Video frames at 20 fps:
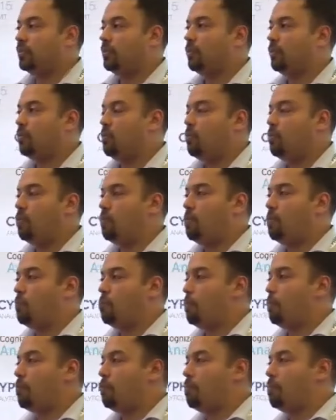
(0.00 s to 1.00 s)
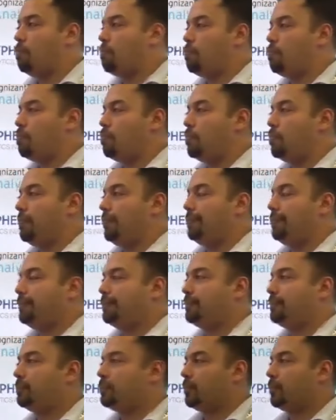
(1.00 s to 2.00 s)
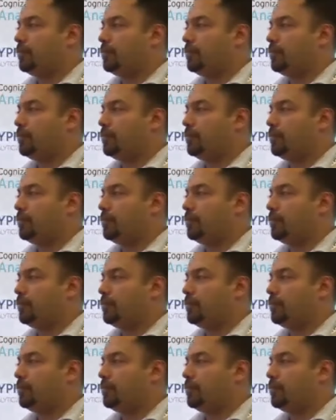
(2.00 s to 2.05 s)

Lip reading: The person shown says nothing.